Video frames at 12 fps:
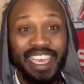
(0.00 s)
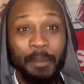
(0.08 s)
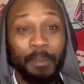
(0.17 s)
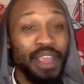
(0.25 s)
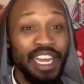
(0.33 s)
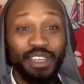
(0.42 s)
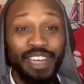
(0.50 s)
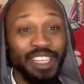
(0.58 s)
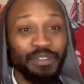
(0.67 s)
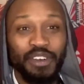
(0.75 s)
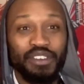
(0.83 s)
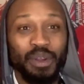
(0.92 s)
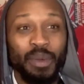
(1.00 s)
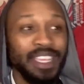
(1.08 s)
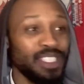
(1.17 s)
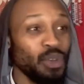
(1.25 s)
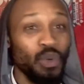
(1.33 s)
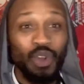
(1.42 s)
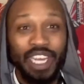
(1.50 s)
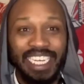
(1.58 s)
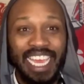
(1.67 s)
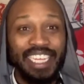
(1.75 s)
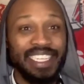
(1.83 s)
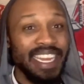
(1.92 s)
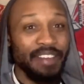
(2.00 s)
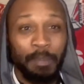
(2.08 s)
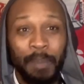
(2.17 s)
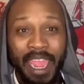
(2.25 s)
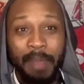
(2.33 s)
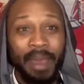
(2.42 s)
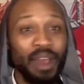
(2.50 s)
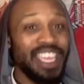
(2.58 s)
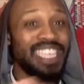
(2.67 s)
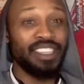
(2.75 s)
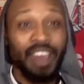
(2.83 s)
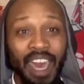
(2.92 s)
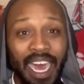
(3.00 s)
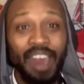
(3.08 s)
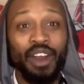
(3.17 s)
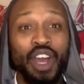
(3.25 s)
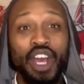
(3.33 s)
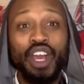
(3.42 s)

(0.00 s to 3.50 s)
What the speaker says: Put in a transfer request, all of that. Didn't have to pay him out. He's cut out.